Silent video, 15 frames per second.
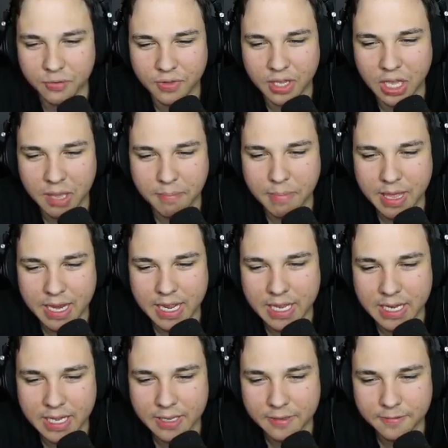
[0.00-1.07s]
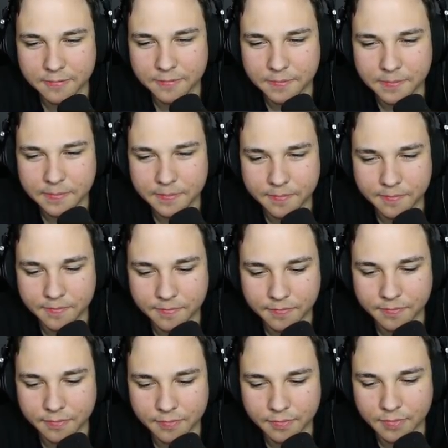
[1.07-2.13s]
you've committed. I will.
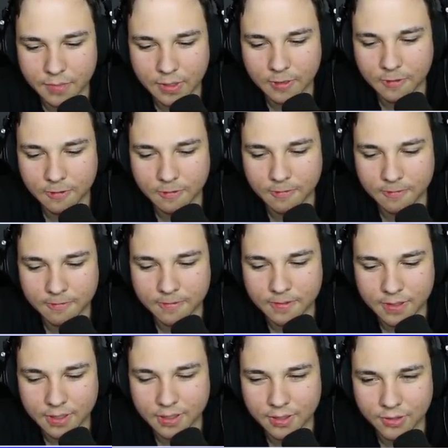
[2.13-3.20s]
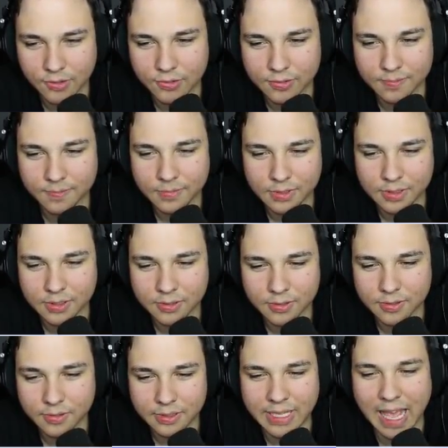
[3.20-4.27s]
Test me, because I didn't put that stuff in my
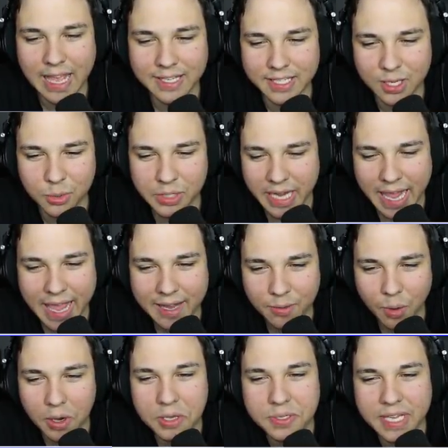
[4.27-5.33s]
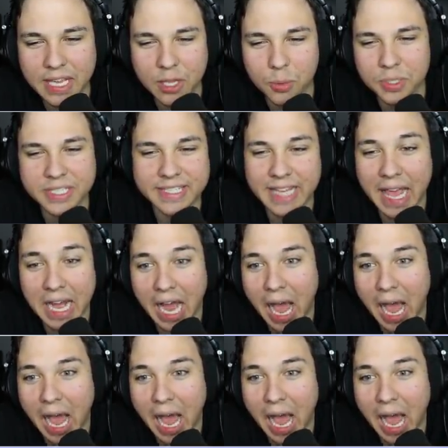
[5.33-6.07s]
room. Yes, you did. Are you saying I you were set